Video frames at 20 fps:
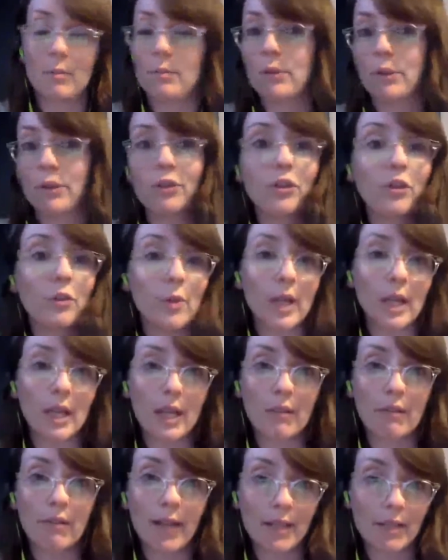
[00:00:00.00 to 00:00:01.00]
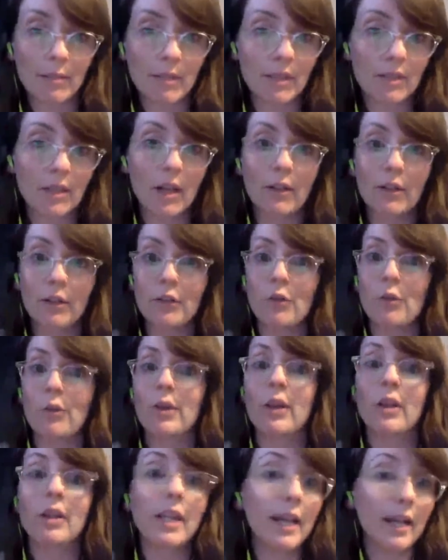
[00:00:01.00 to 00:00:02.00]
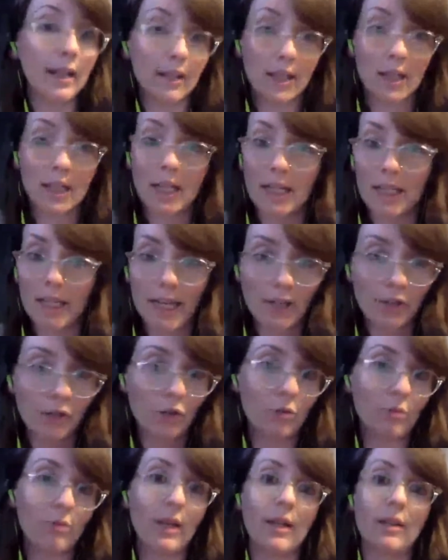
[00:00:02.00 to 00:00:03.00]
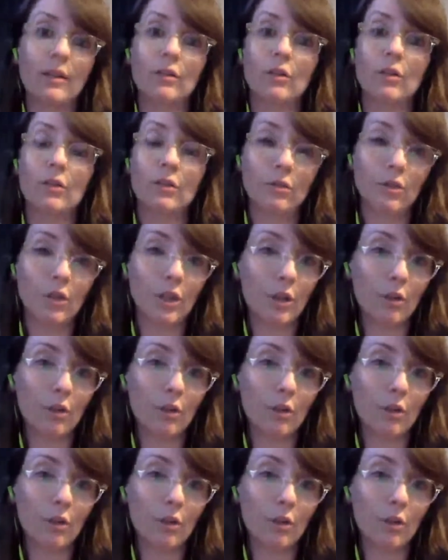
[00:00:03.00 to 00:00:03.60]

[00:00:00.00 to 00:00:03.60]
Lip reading: pursuing investment dollars, or getting an angel round,